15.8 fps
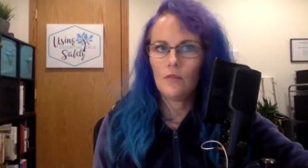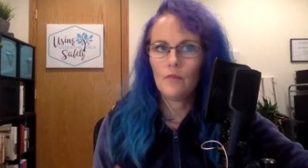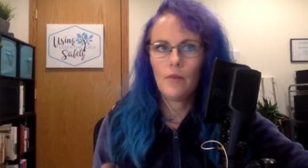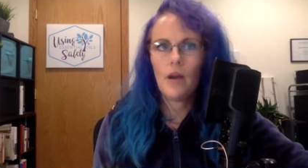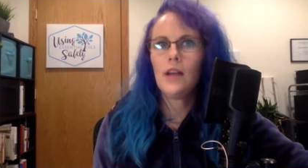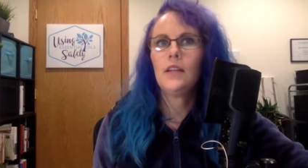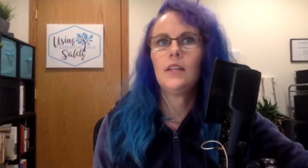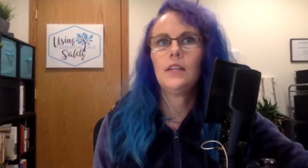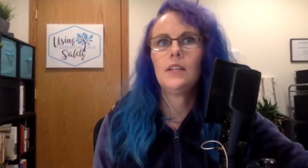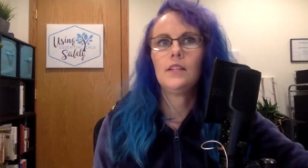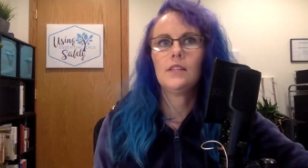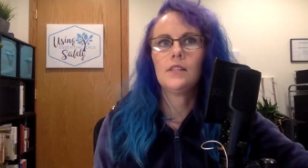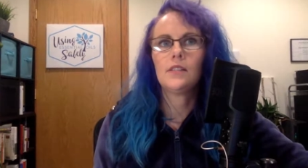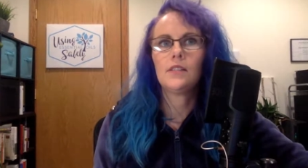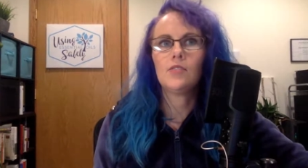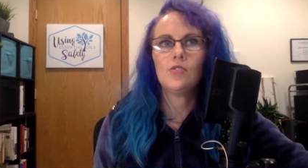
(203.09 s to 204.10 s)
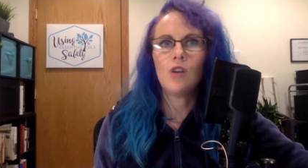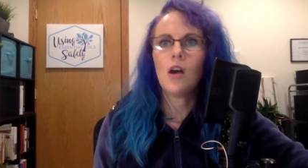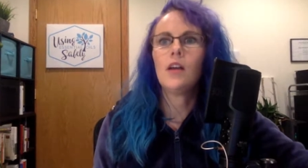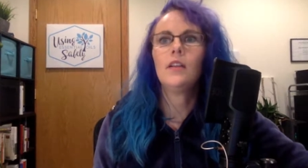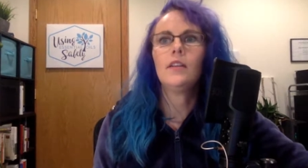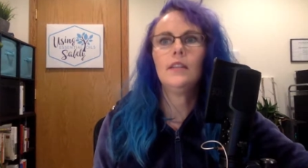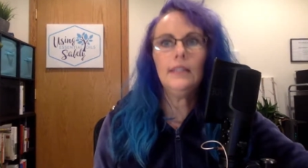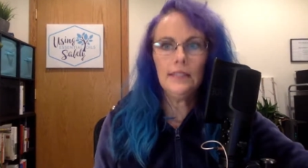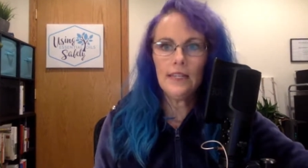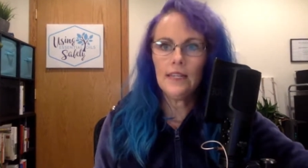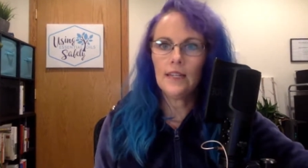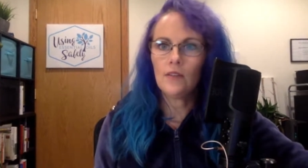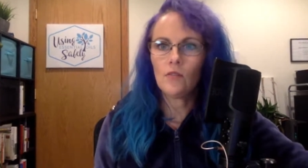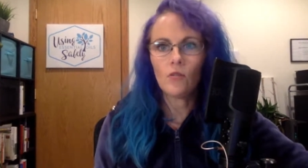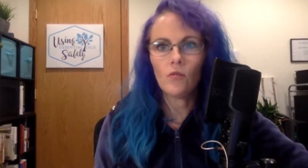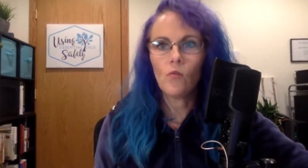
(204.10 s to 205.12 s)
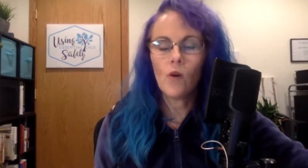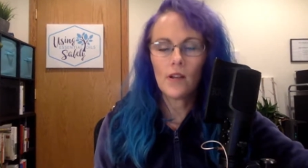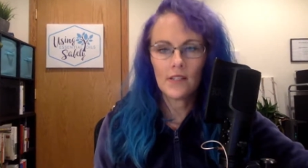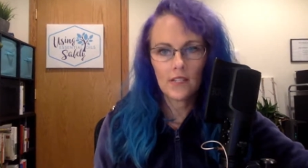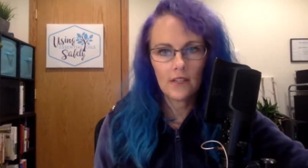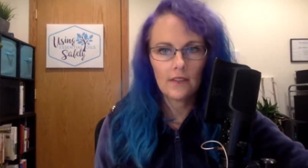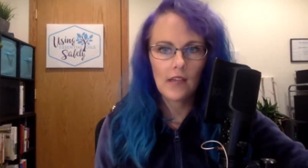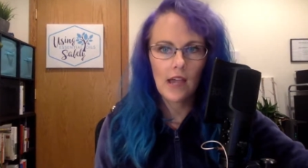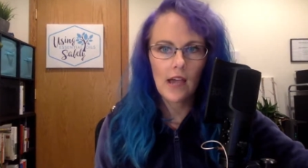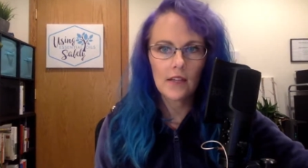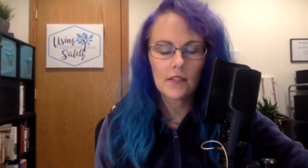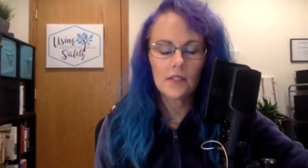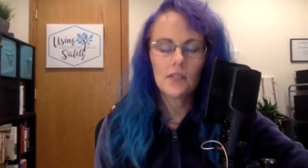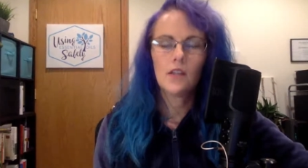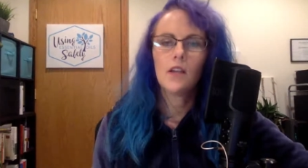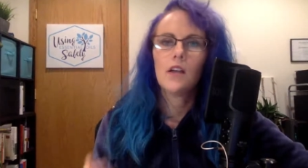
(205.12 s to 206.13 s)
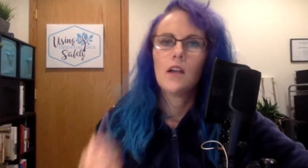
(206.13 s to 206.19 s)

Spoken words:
body is not needing or wanting that.